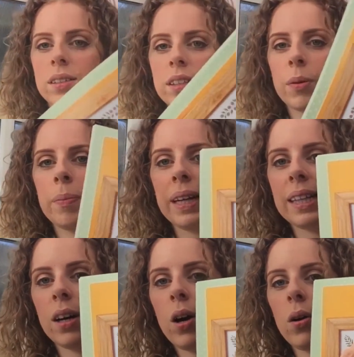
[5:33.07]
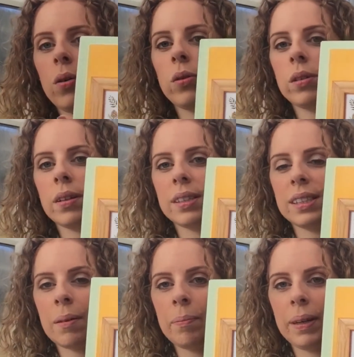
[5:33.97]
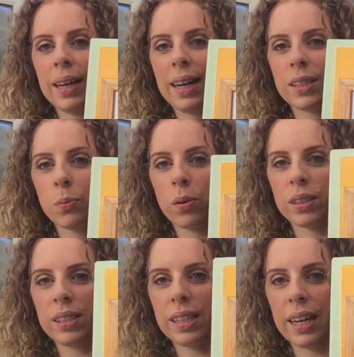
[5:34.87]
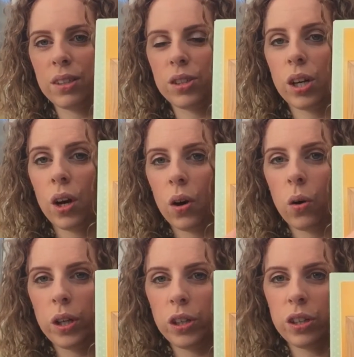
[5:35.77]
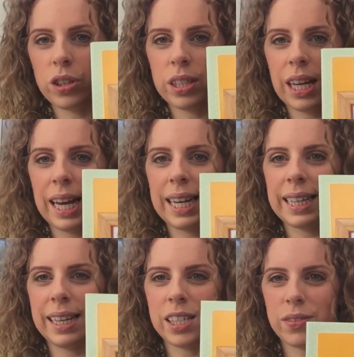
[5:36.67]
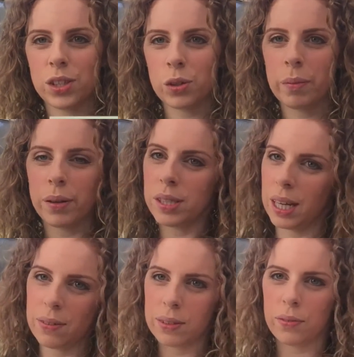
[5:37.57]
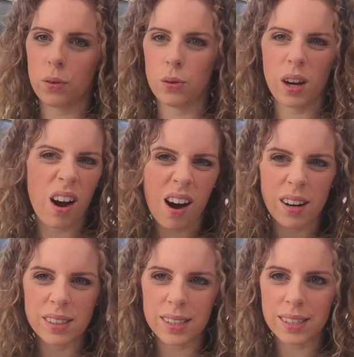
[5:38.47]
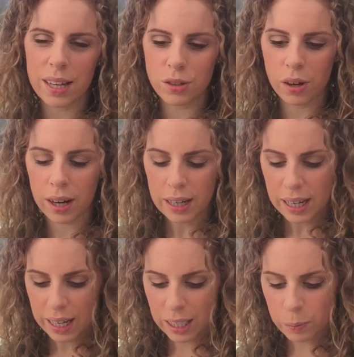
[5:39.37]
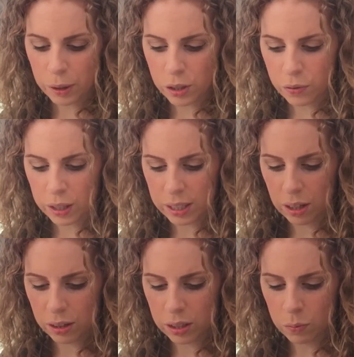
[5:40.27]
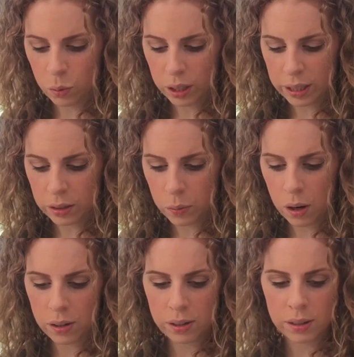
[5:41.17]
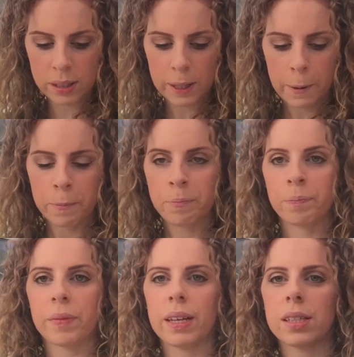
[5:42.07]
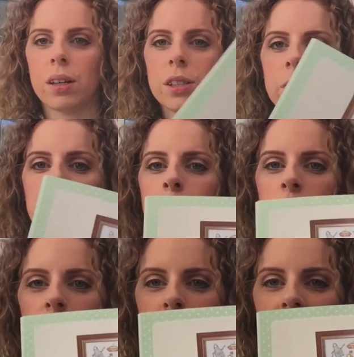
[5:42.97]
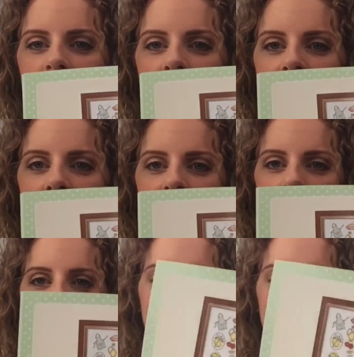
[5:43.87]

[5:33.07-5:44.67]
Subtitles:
complete the whole sampler as one stitch, or you can just take little individual motifs for cards, etc. It's beautiful. It's got some woodland ones, it's got some foods there,